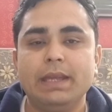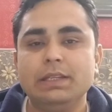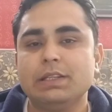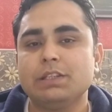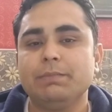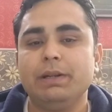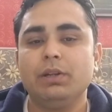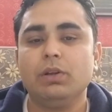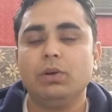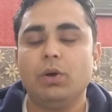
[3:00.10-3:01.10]
judgment
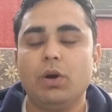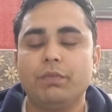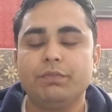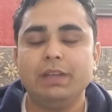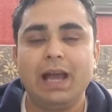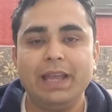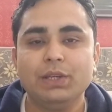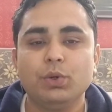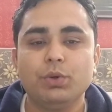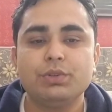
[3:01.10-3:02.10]
of the High
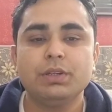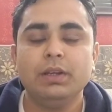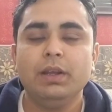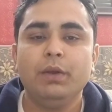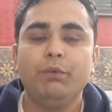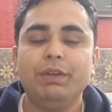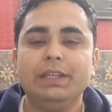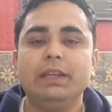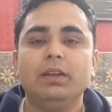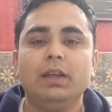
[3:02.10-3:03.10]
Court
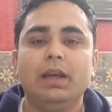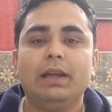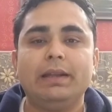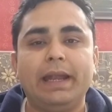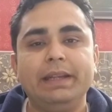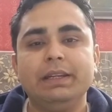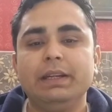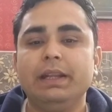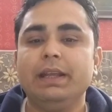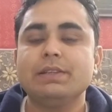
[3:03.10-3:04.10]
within 90
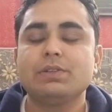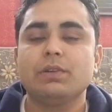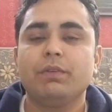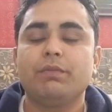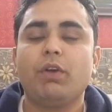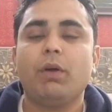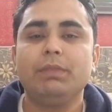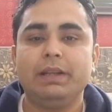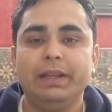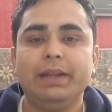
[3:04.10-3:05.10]
days from the
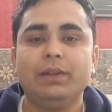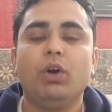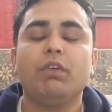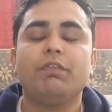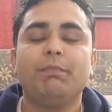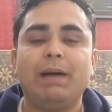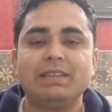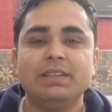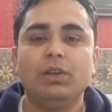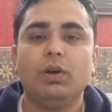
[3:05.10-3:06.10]
date of
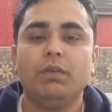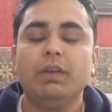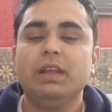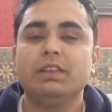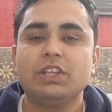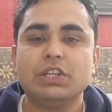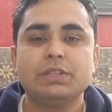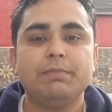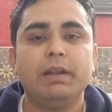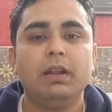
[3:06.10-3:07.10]
passing of the
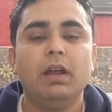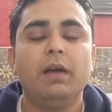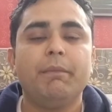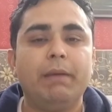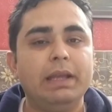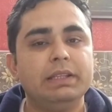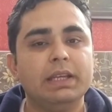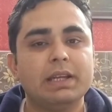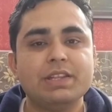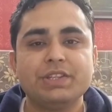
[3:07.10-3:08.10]
judgment by the
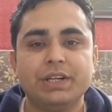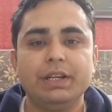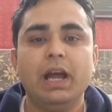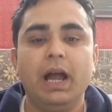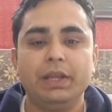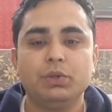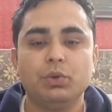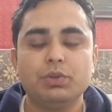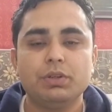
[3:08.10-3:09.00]
concerned High Court,